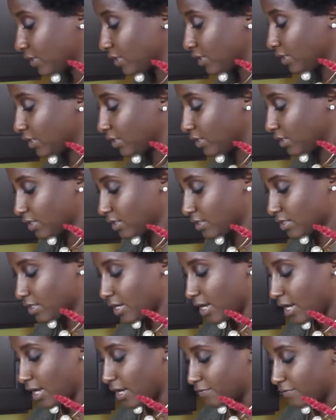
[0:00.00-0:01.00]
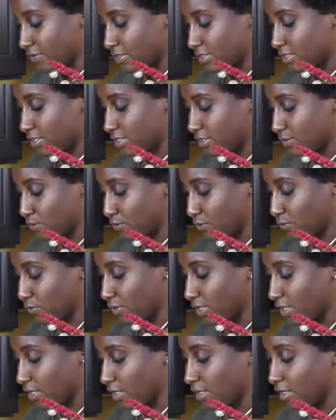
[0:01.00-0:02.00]
and a half a teaspoon
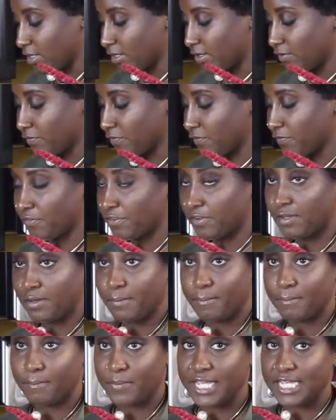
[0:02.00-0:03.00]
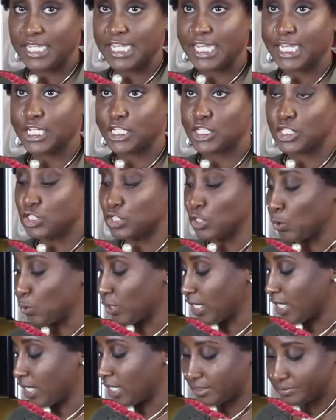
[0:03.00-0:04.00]
of baking
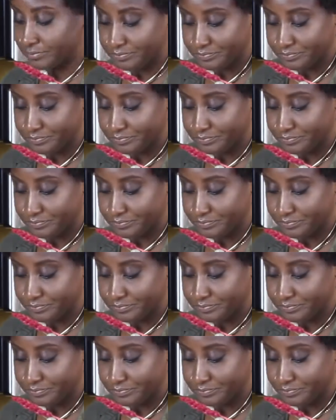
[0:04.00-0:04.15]
soda.